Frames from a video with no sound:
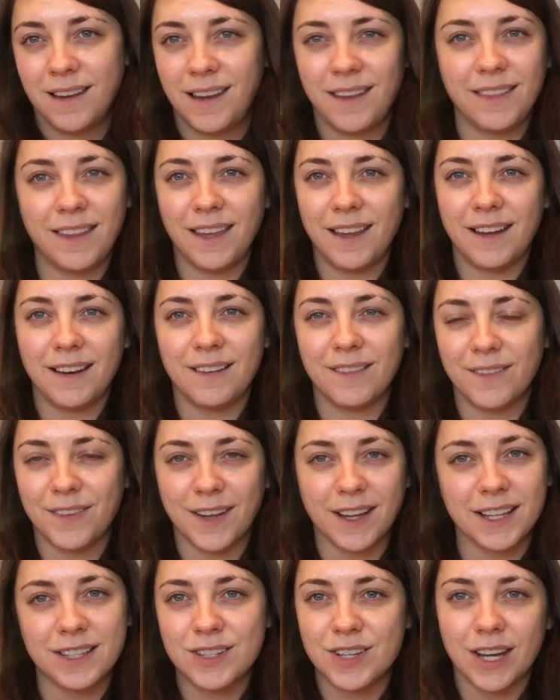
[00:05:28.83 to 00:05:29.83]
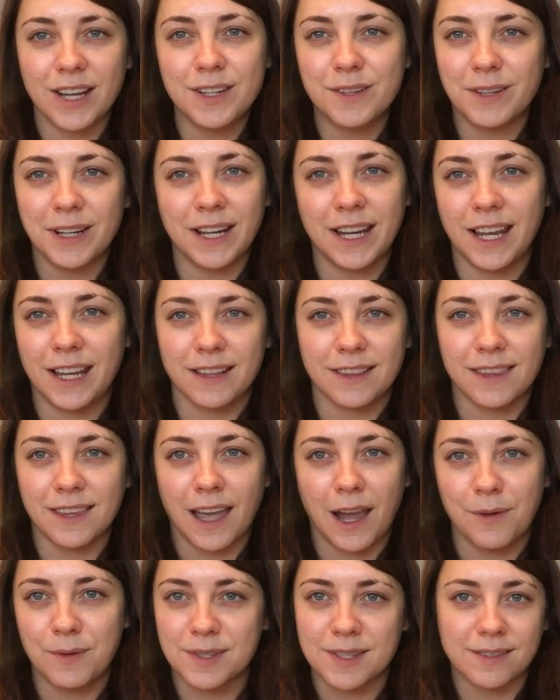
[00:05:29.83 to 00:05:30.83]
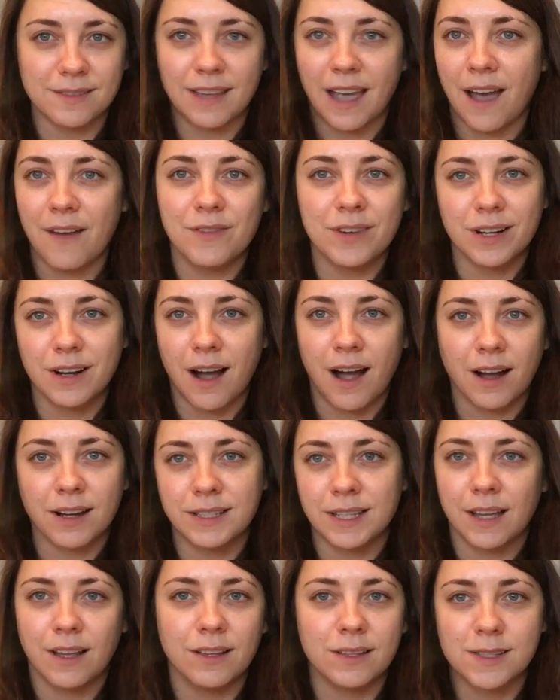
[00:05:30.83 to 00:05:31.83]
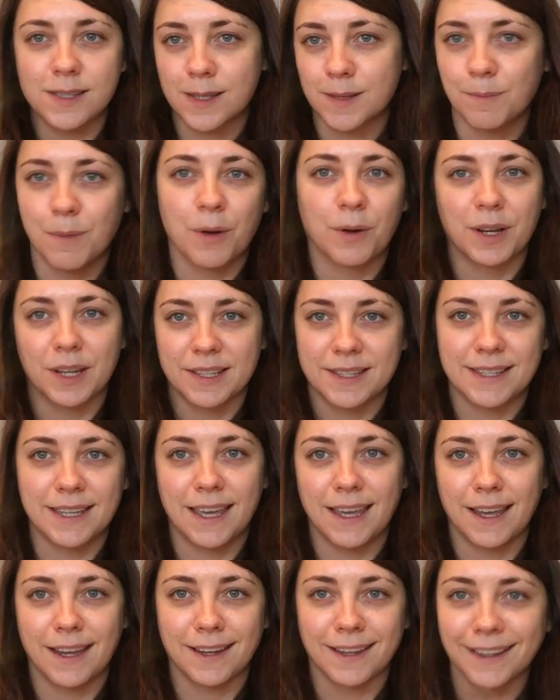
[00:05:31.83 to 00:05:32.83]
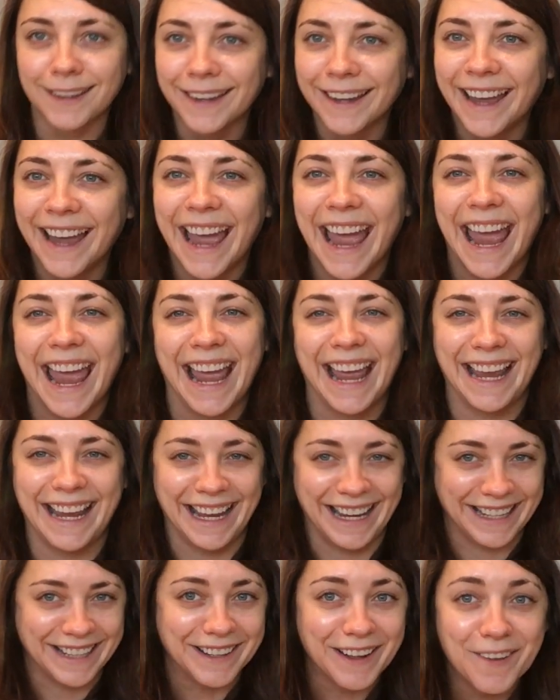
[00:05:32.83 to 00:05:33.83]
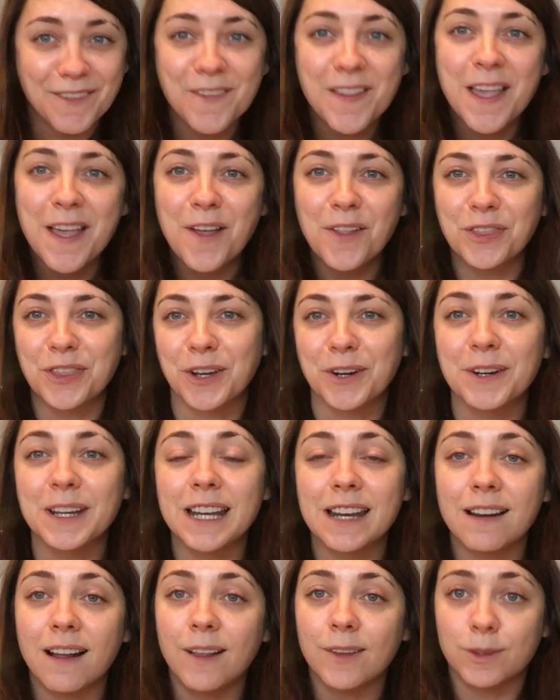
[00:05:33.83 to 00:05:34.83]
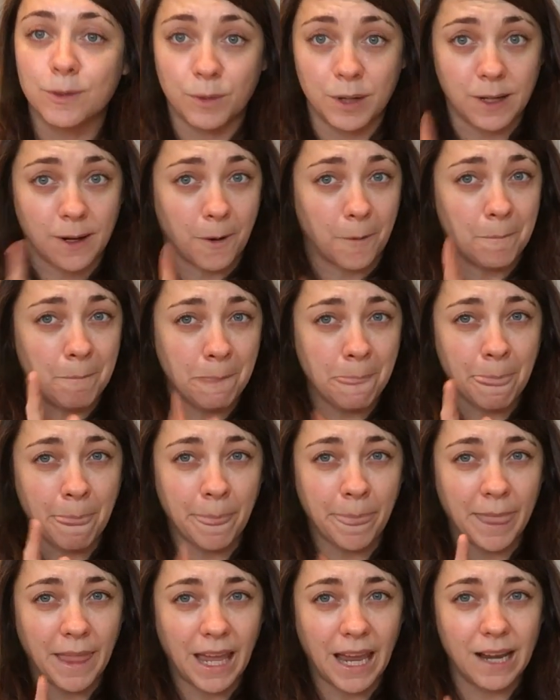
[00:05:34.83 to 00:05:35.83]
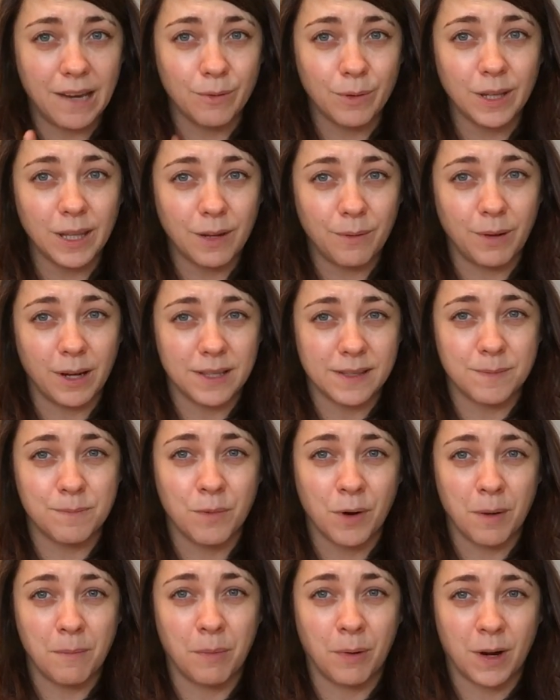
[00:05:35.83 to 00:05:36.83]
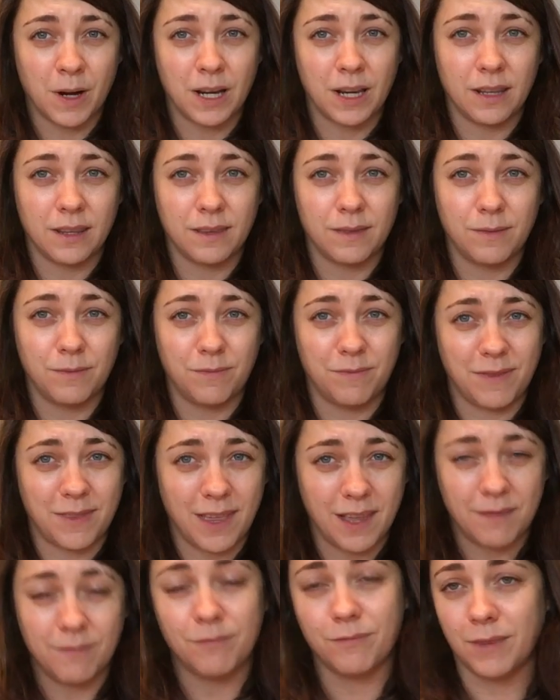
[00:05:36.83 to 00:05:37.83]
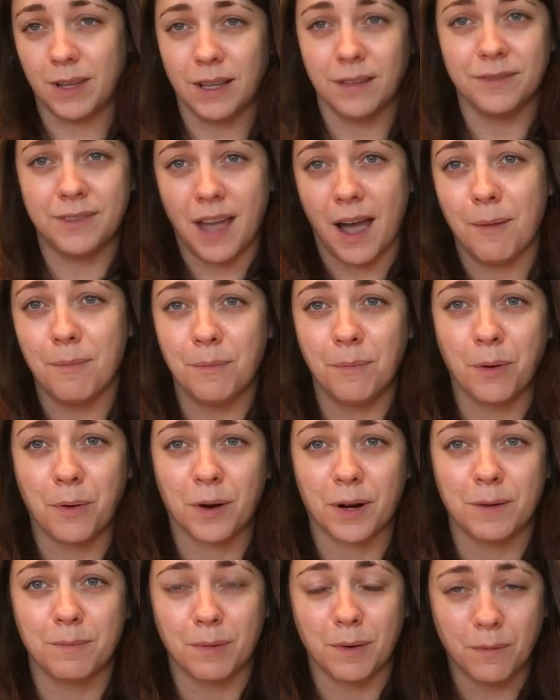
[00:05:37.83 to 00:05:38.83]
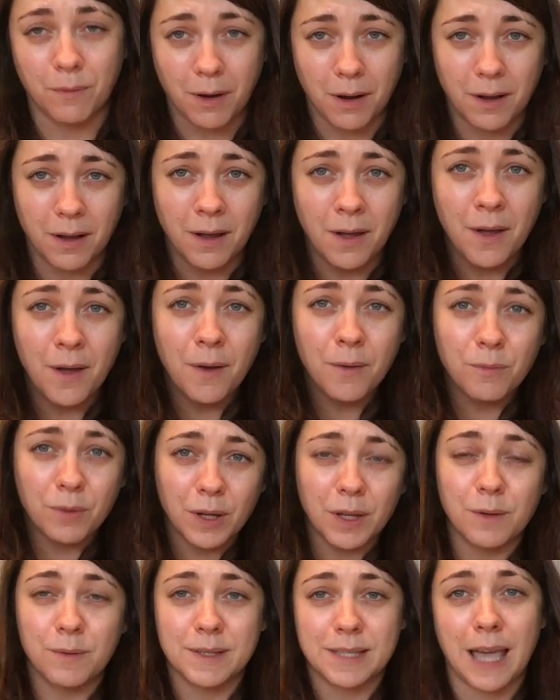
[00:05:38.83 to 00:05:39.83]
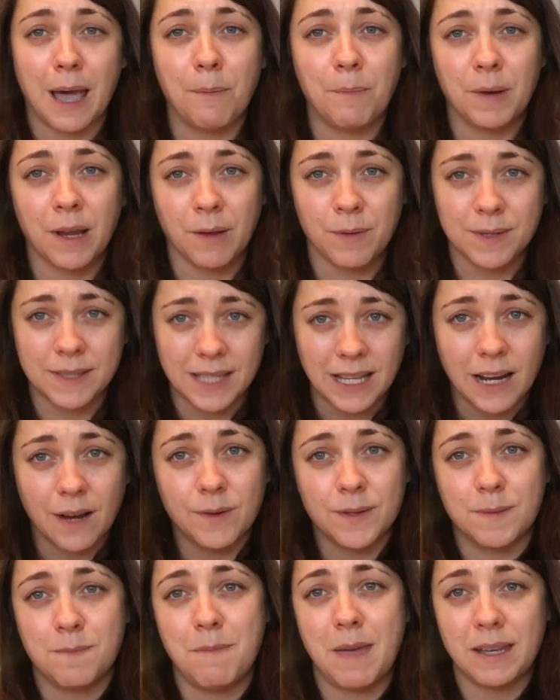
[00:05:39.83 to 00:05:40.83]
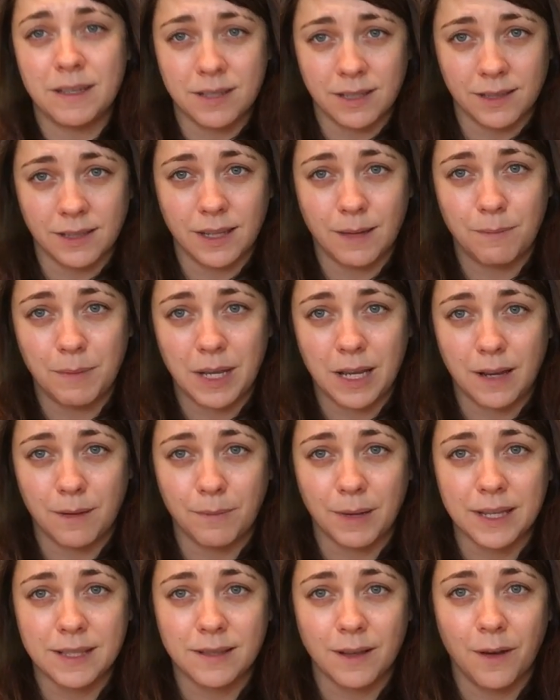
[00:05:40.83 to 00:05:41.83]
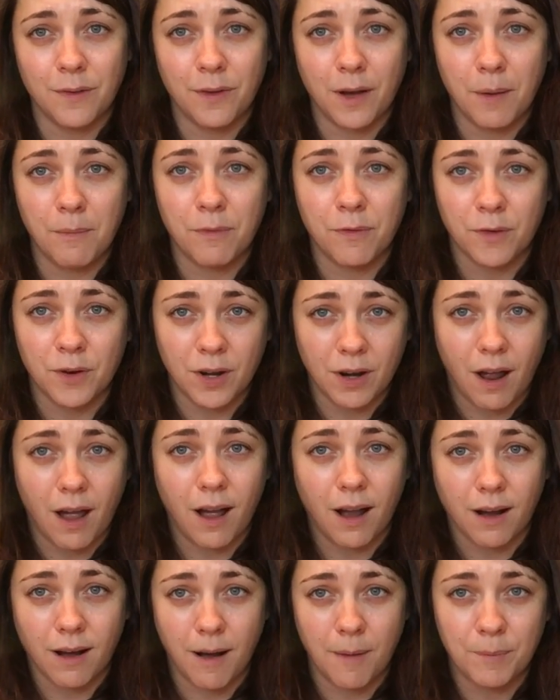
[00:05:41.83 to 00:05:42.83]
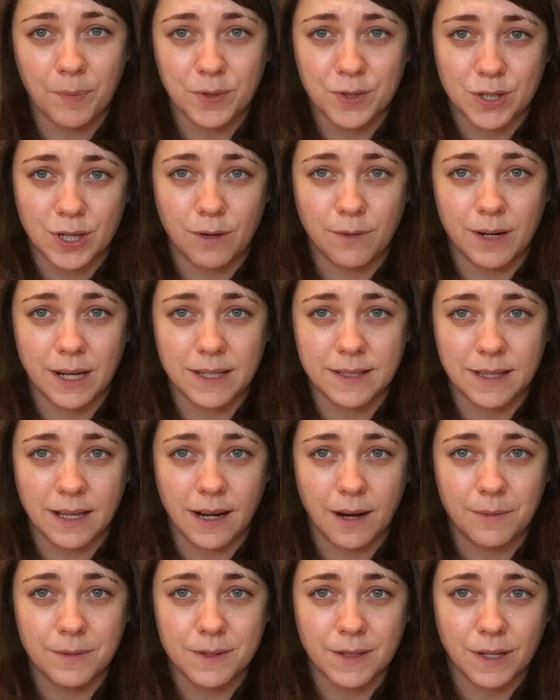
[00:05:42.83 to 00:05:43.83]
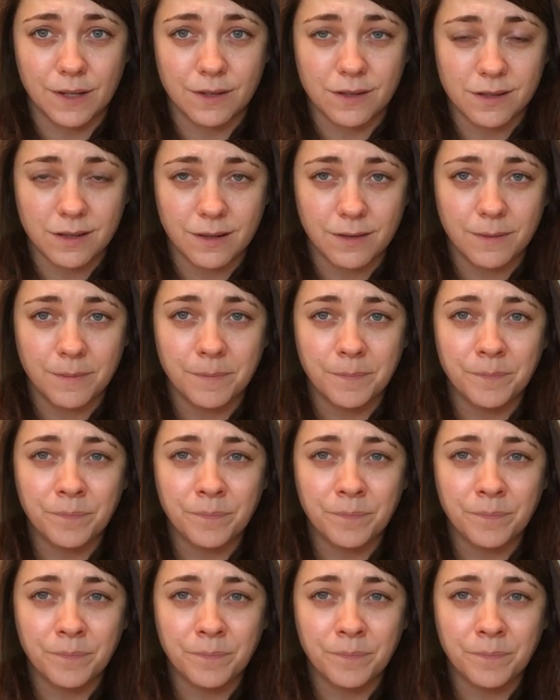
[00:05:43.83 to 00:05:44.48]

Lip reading: and then fucking January 8th, I was having a cocktail, smoking a cig, and then throwing it all out the window. And really what's more important than, well, not important, but what really was happening was then I was mentally beating myself up for not accomplishing what I said I was gonna do.